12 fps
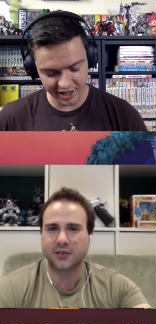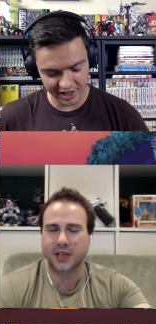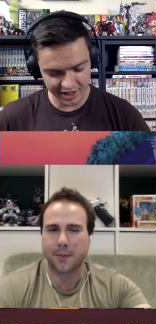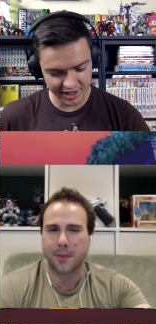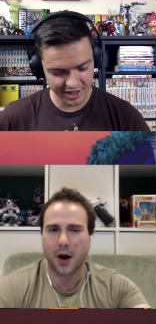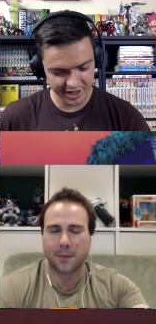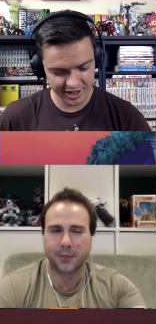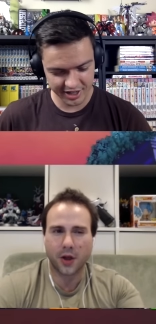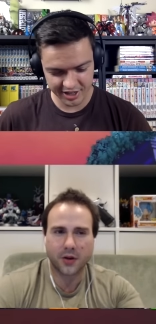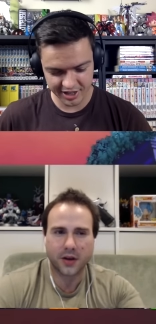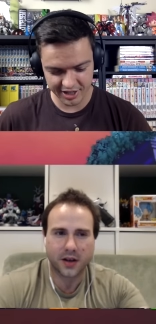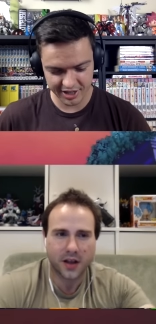Speaker 1: I
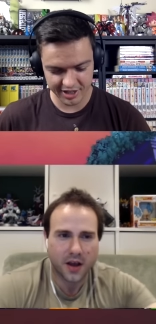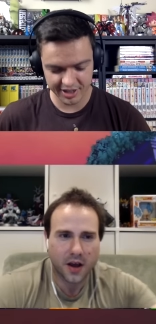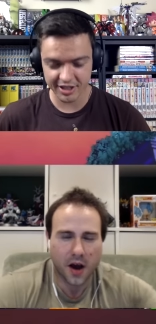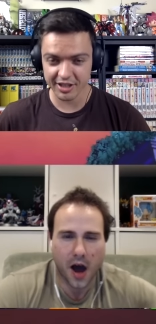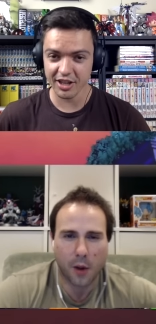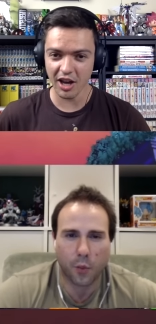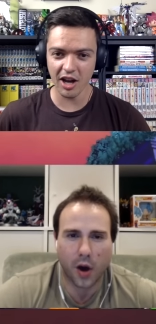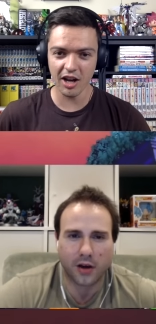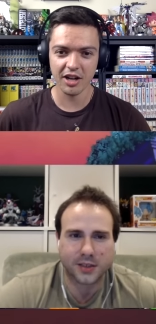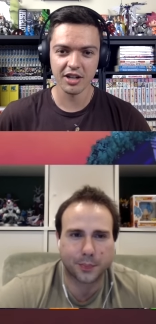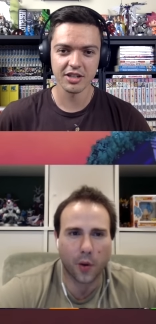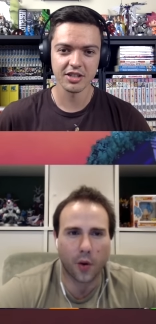uploaded of
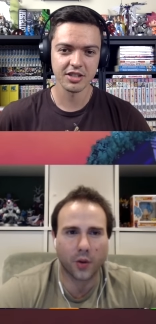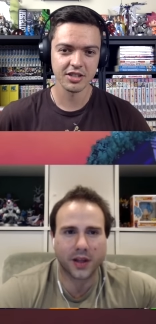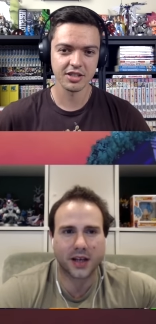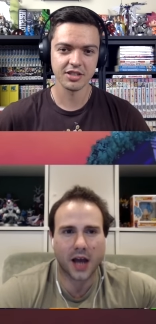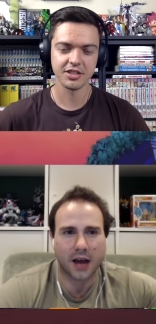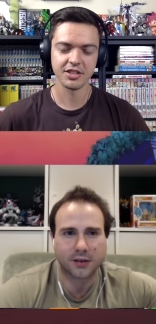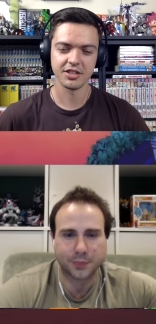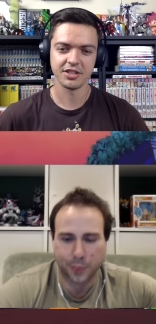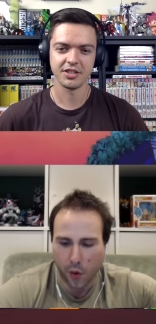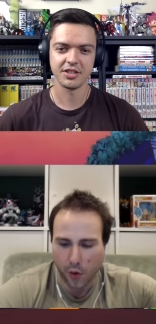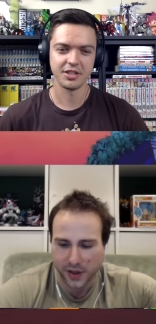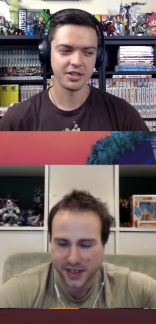yeah. I was
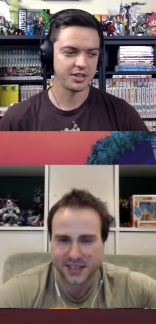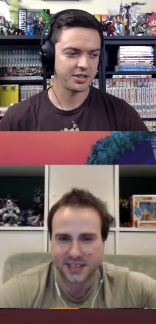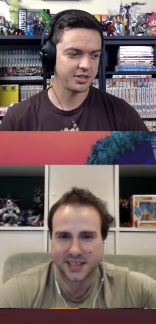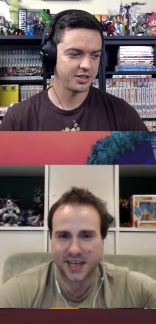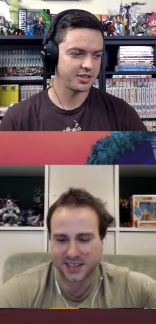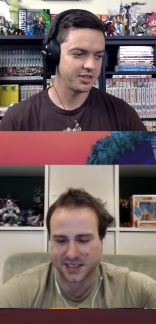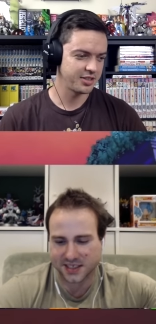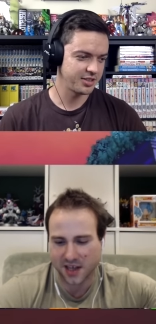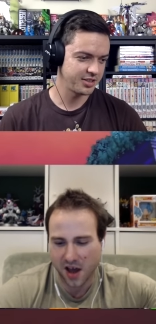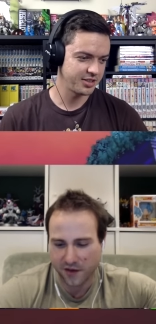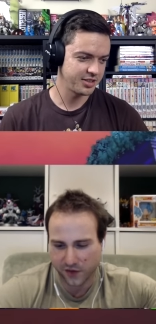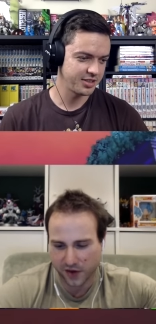pulling insane
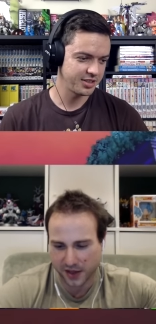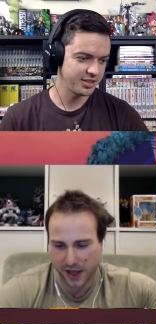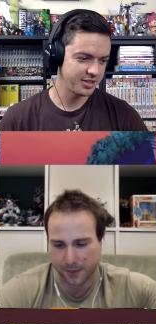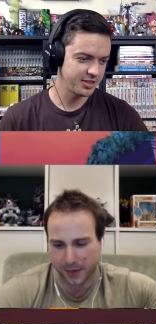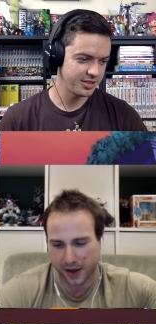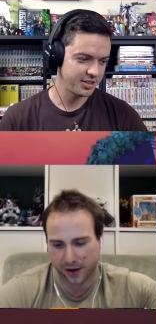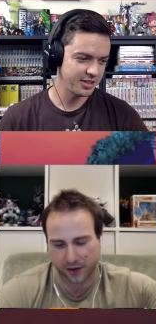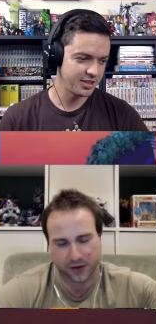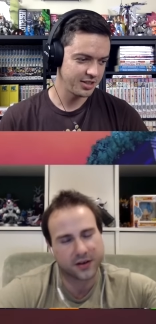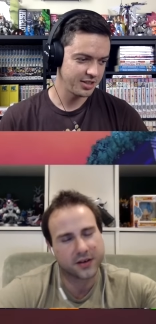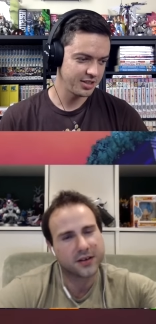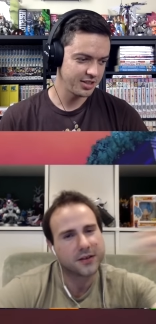stuff on that banner.
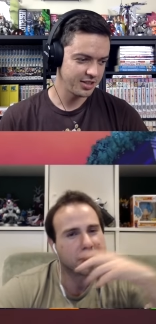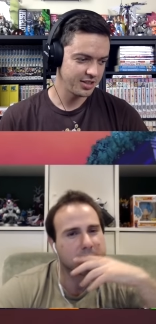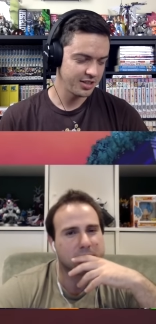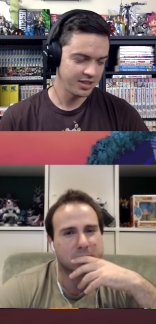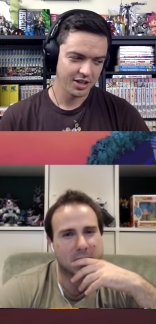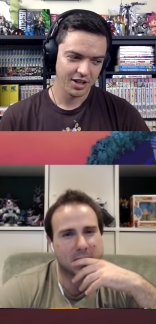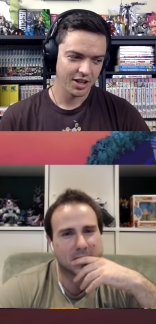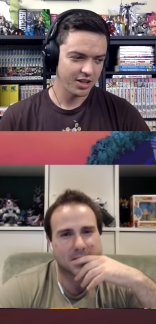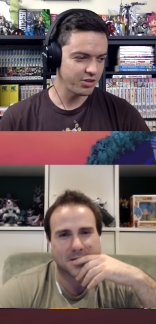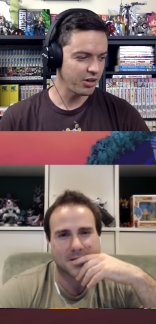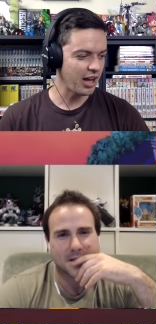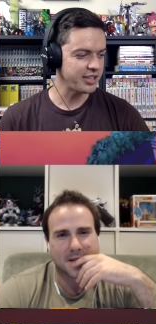
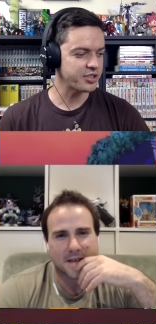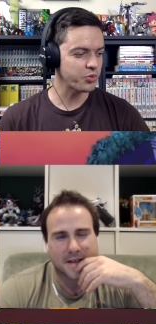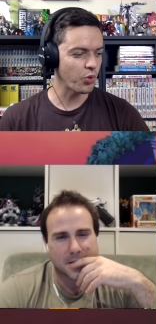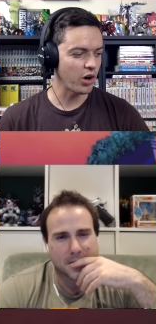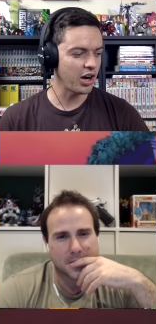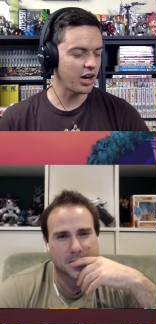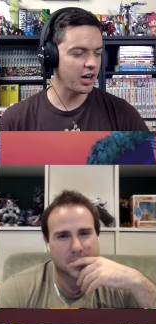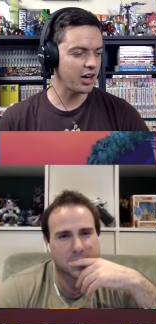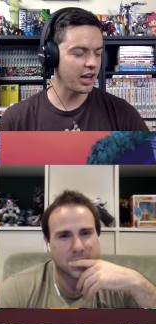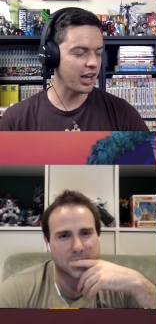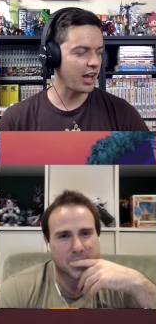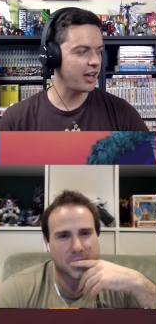
Speaker 2: Dude, I
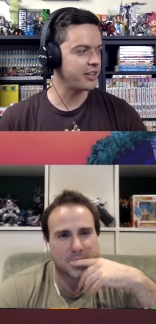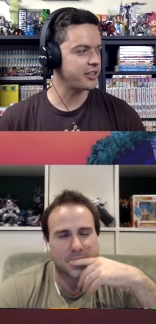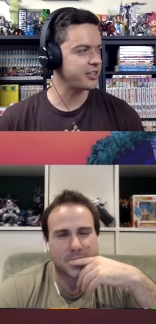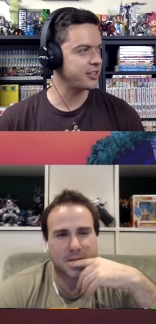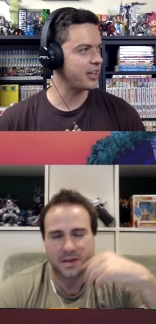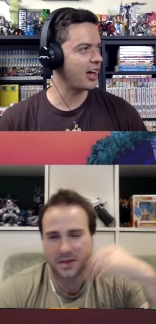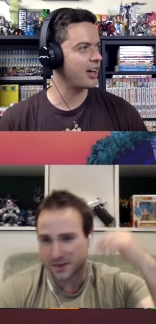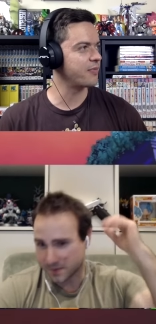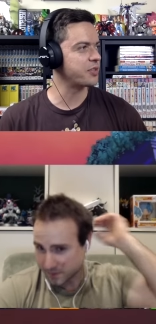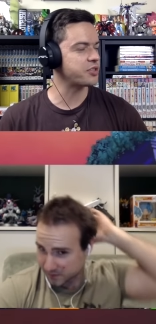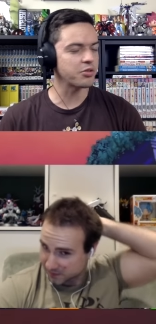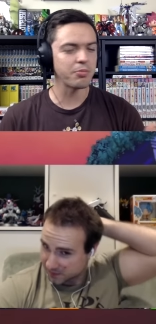swear, like uh,
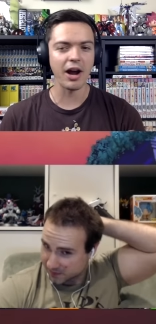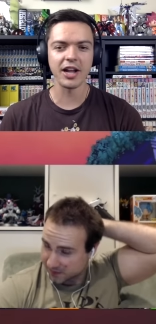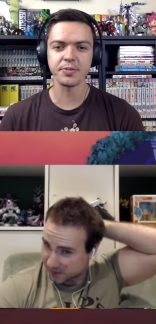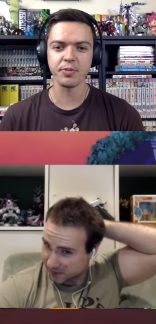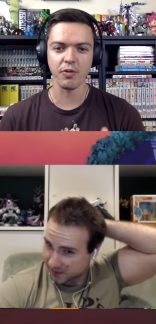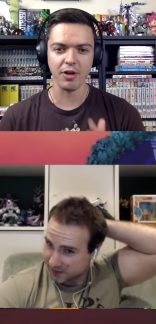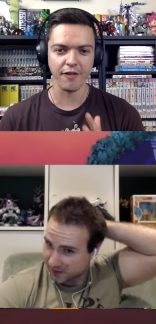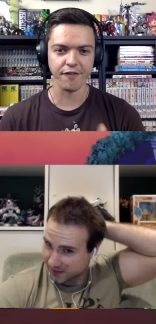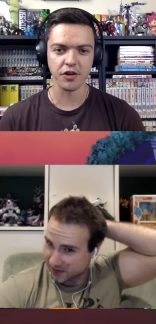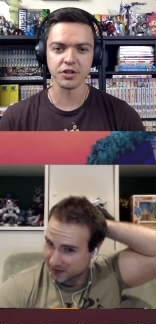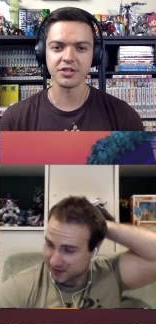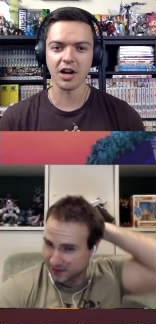this reminds me of when I
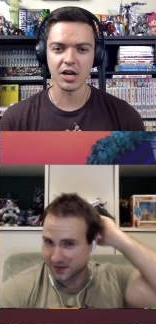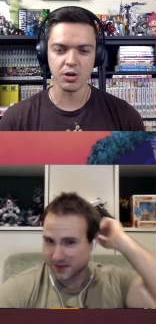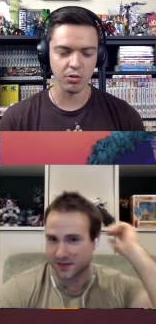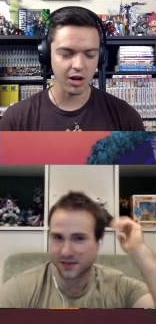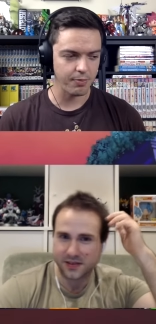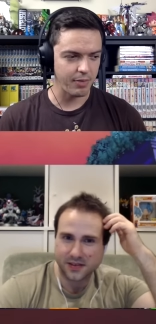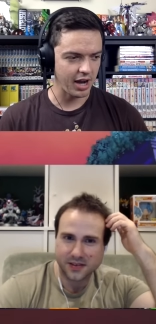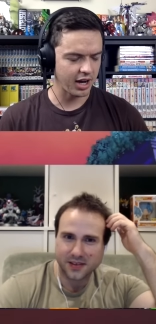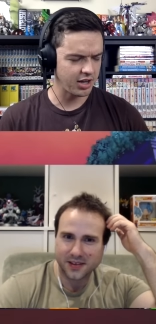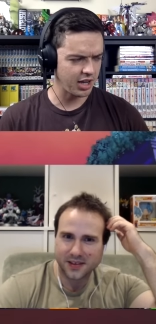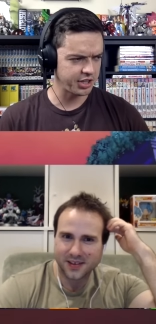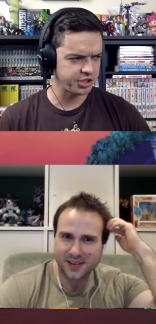first started Dokkan
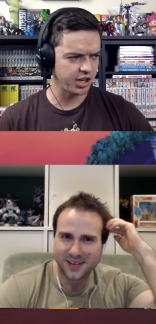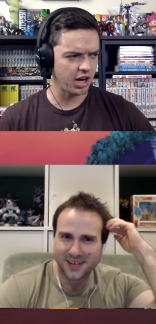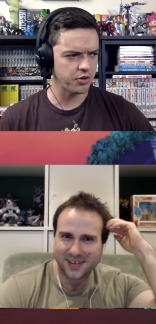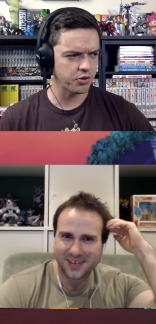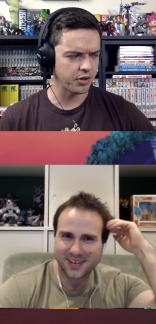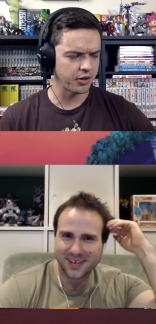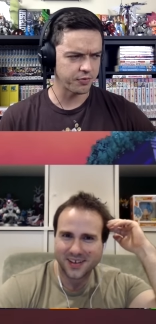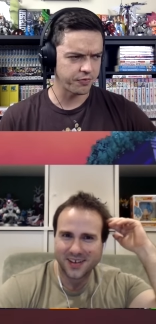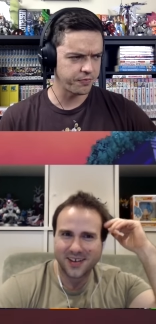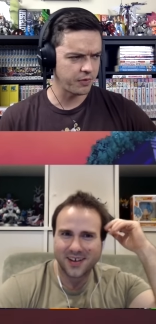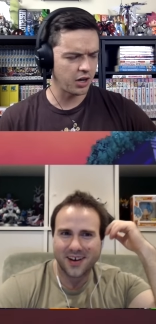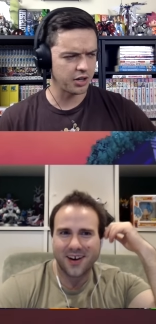back in like January.
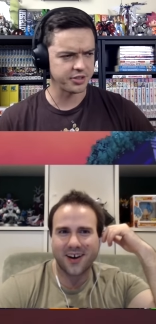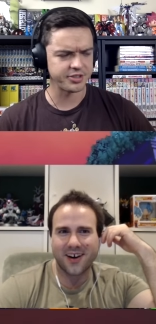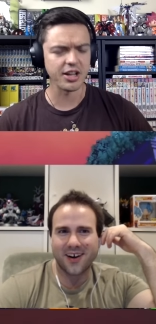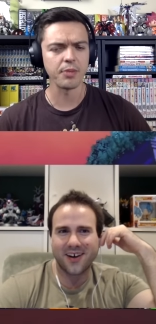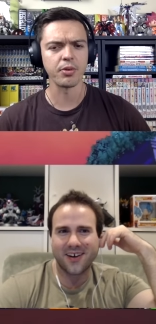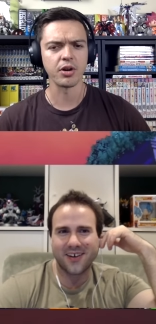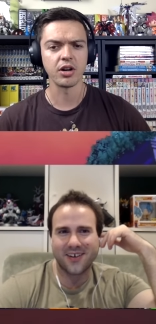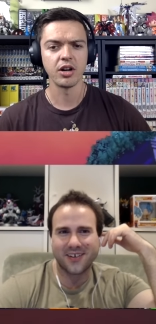Uh, oh,